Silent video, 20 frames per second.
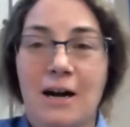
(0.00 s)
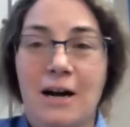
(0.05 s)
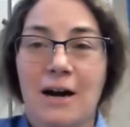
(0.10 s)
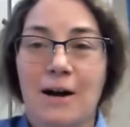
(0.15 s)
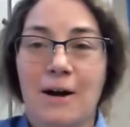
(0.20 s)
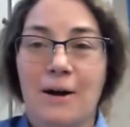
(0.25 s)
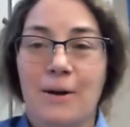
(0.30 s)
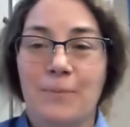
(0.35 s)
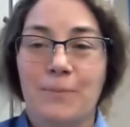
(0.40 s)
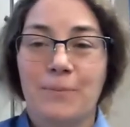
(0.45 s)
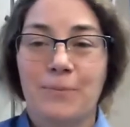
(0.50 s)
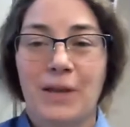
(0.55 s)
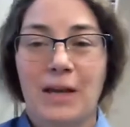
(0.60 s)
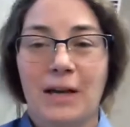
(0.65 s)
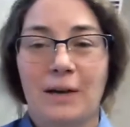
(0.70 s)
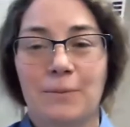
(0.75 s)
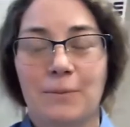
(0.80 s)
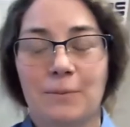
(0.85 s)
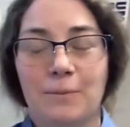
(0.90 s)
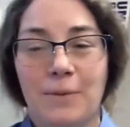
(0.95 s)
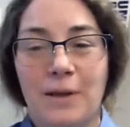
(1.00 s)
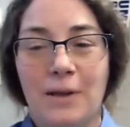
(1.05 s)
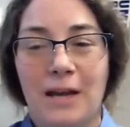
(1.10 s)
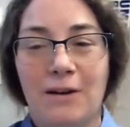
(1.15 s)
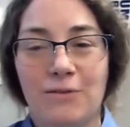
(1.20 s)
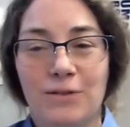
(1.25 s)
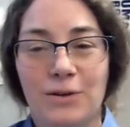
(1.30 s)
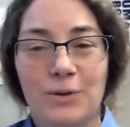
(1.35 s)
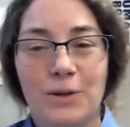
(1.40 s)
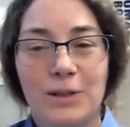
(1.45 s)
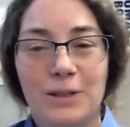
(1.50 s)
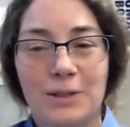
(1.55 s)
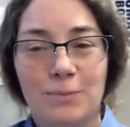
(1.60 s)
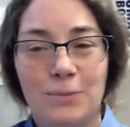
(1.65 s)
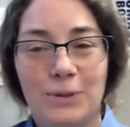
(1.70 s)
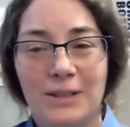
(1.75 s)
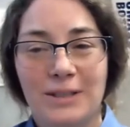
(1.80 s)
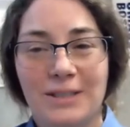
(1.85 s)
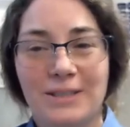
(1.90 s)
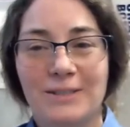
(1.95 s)
Um, everyone,
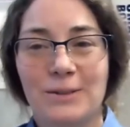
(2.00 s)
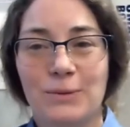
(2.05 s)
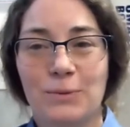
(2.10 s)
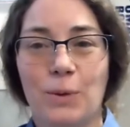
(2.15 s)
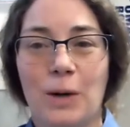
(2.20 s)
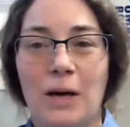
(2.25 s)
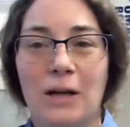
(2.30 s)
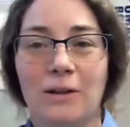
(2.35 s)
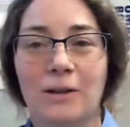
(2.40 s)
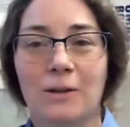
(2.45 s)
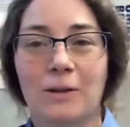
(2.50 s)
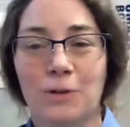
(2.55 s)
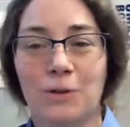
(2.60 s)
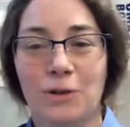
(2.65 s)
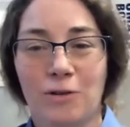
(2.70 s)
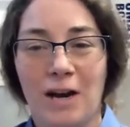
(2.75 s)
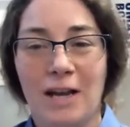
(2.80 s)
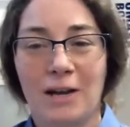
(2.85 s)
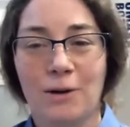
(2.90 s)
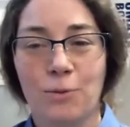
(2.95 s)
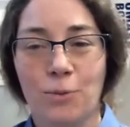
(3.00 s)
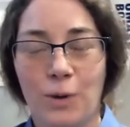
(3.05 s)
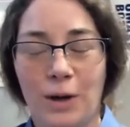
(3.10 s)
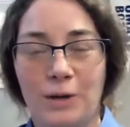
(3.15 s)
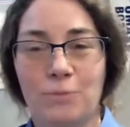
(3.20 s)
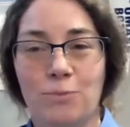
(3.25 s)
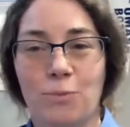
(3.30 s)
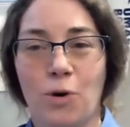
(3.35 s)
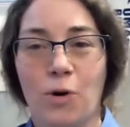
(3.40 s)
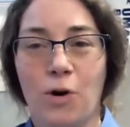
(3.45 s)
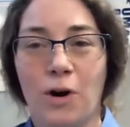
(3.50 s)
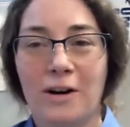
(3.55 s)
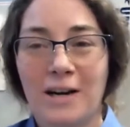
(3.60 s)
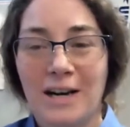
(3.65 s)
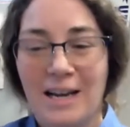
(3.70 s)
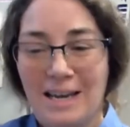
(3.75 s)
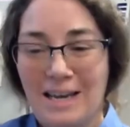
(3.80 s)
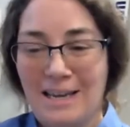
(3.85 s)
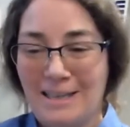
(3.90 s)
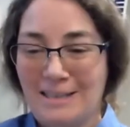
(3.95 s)
please welcome Greg Whitmore
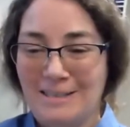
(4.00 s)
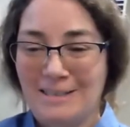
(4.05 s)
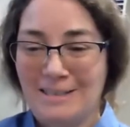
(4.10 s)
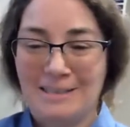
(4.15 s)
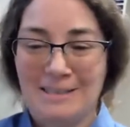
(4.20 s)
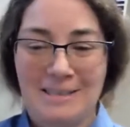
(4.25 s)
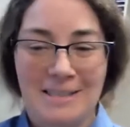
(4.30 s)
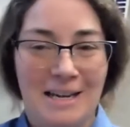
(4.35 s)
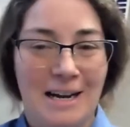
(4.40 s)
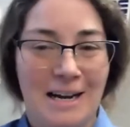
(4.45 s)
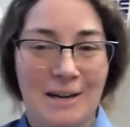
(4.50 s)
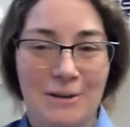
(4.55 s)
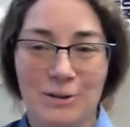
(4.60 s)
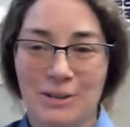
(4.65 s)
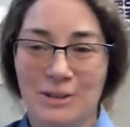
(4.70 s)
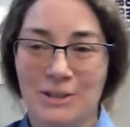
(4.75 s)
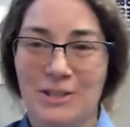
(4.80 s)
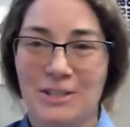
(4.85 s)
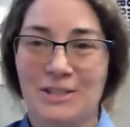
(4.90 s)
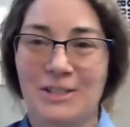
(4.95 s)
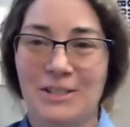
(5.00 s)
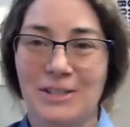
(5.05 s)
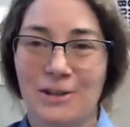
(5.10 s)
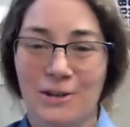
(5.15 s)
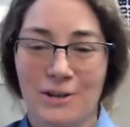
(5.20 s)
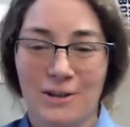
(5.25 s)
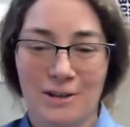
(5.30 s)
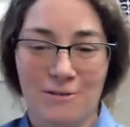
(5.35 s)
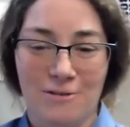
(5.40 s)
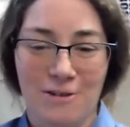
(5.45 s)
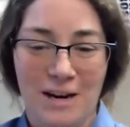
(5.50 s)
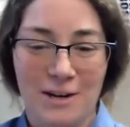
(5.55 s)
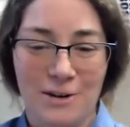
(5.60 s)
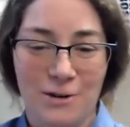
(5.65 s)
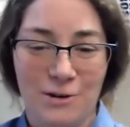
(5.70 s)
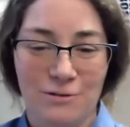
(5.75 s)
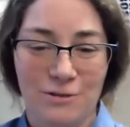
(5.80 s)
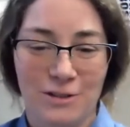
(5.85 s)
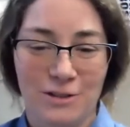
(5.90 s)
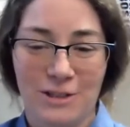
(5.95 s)
and I will just turn it right
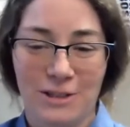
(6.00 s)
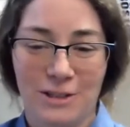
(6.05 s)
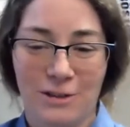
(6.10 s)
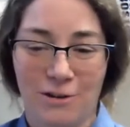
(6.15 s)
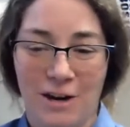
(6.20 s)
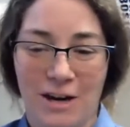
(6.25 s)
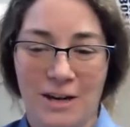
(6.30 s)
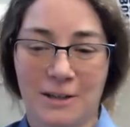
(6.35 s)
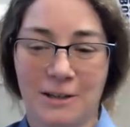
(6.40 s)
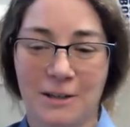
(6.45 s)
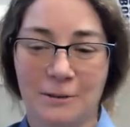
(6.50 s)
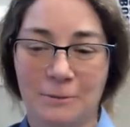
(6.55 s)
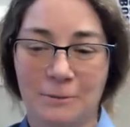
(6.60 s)
over to Greg.